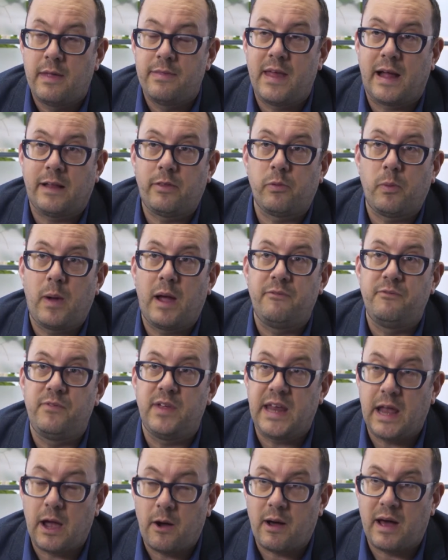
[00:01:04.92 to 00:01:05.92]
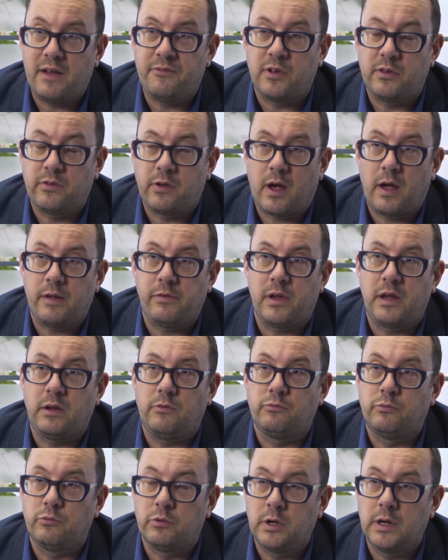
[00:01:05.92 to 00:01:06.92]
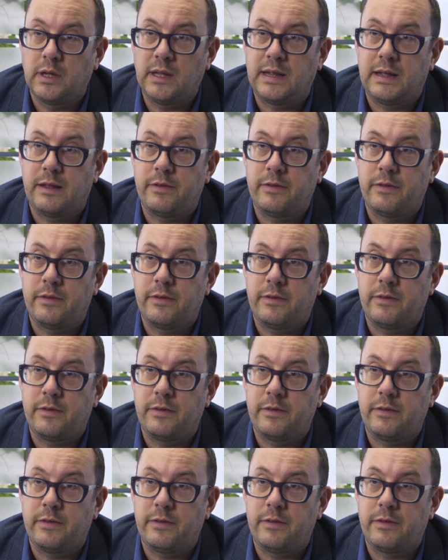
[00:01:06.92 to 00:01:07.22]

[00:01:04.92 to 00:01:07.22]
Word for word: That's where video advertising really